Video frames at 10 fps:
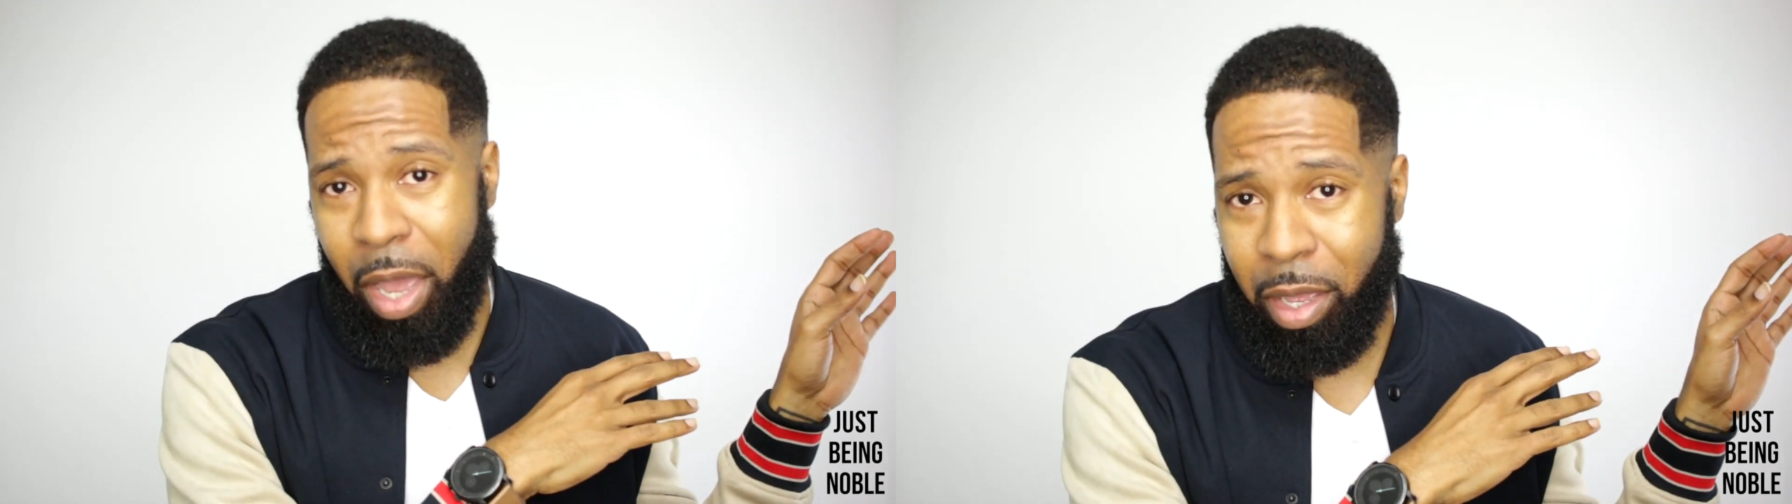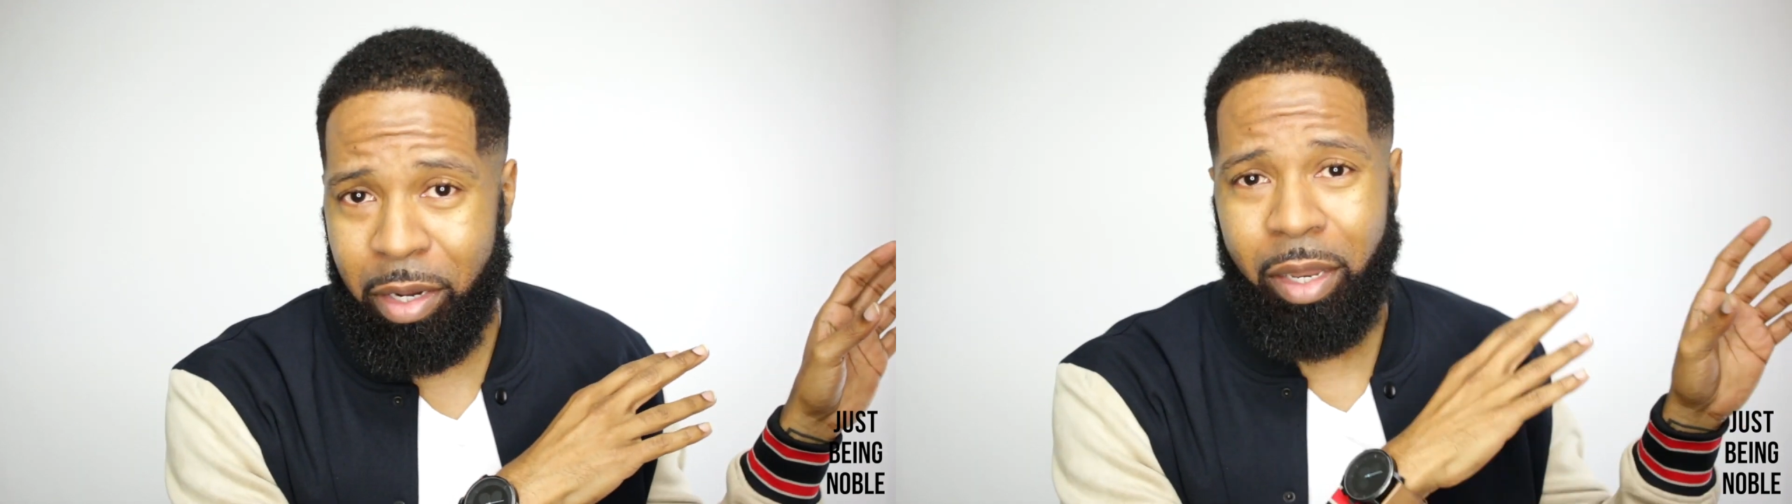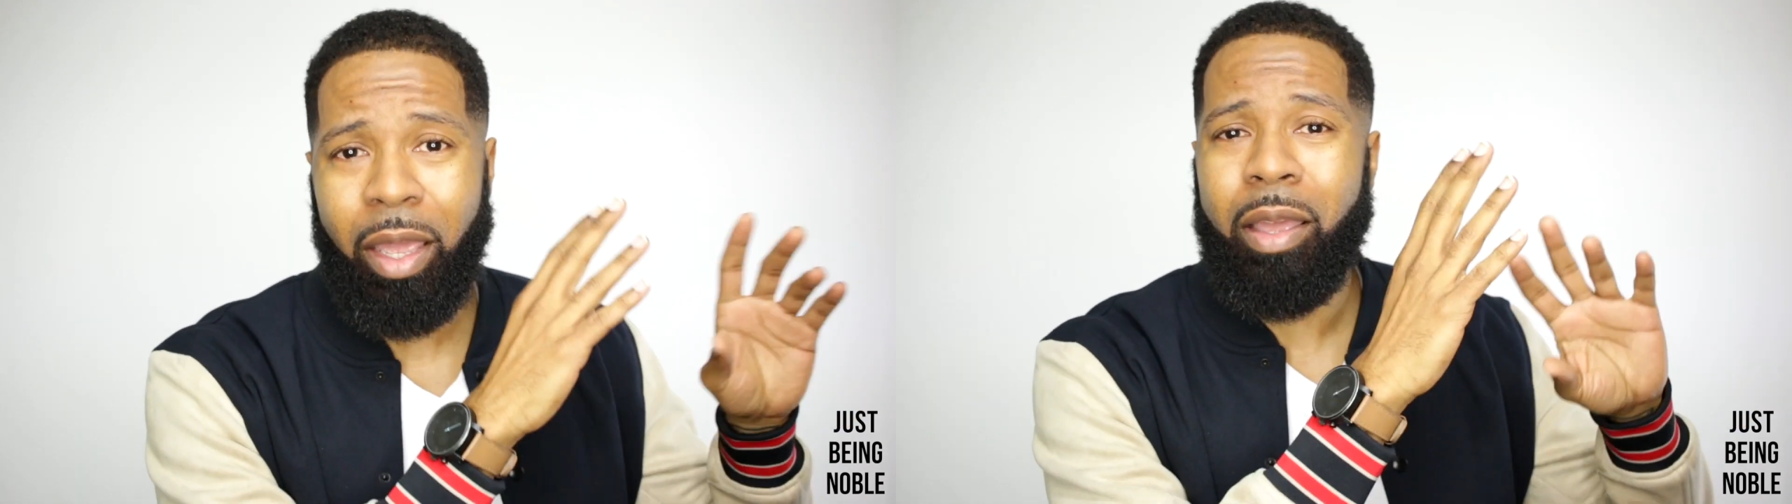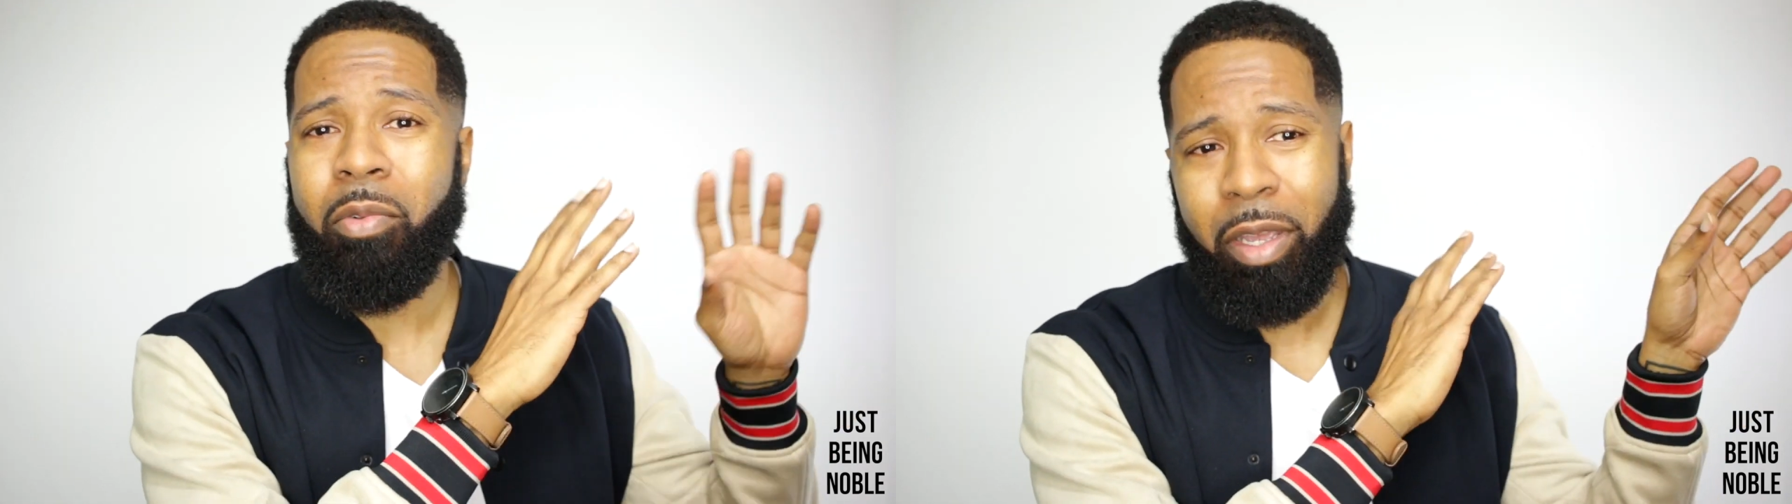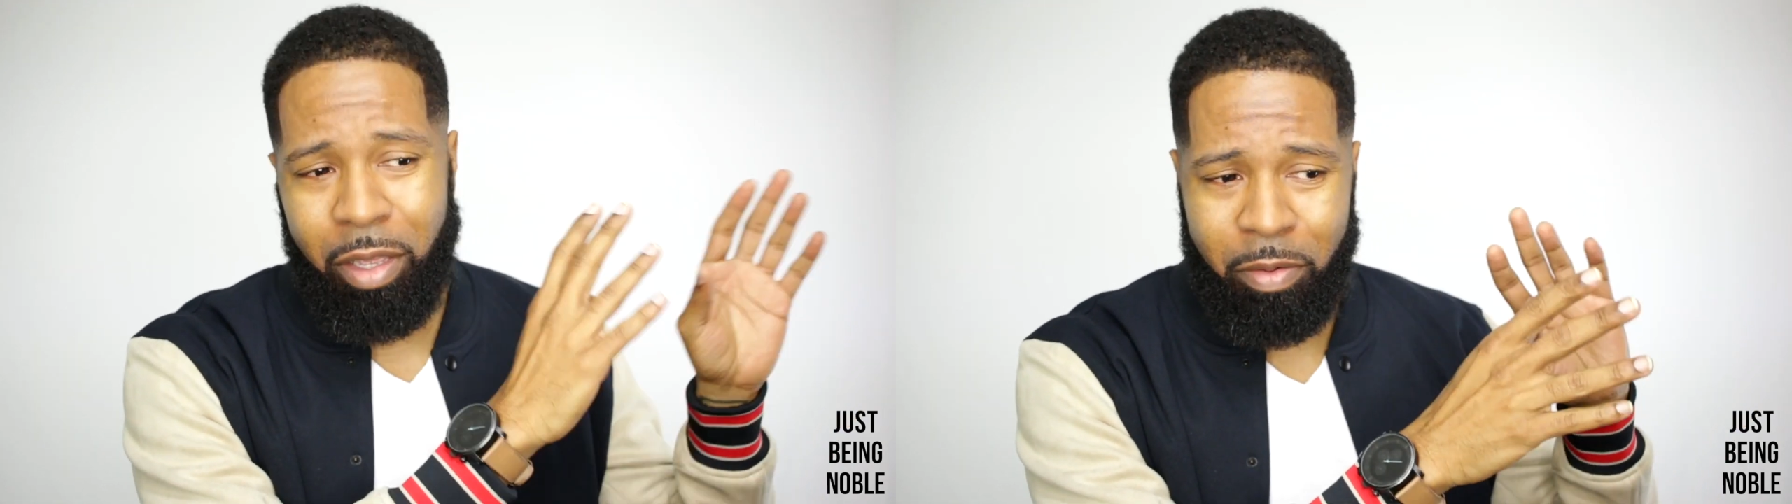back in the day
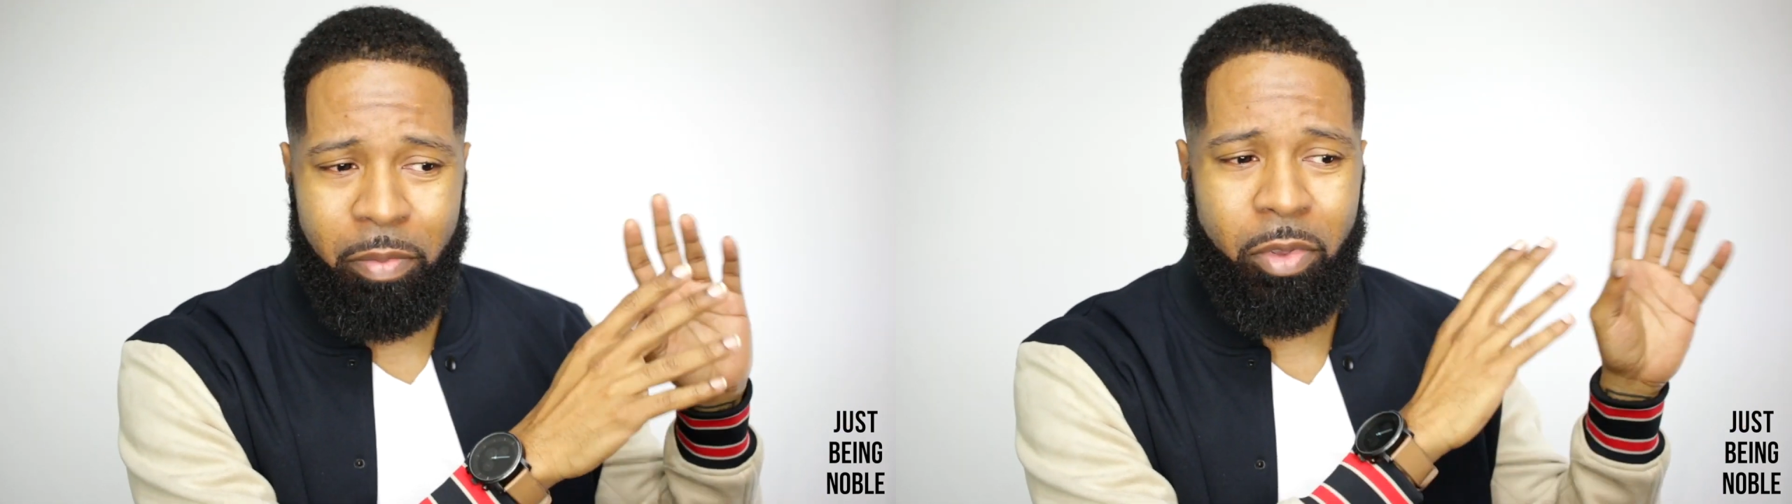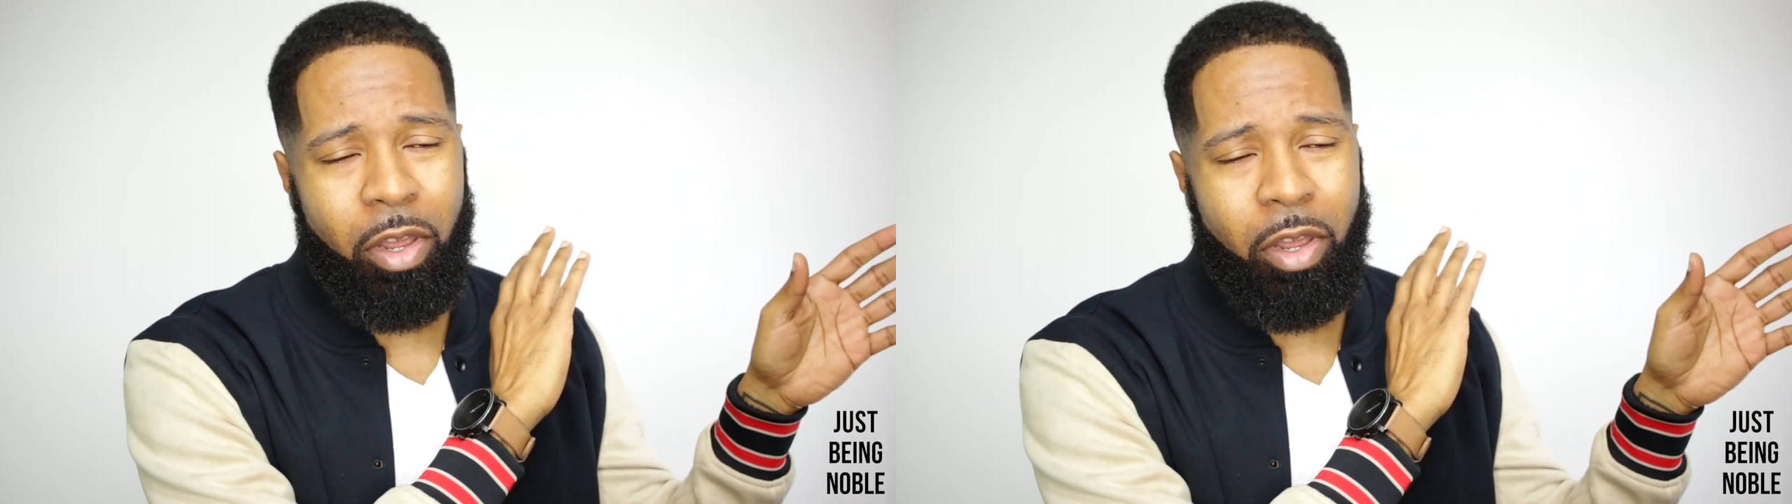with him,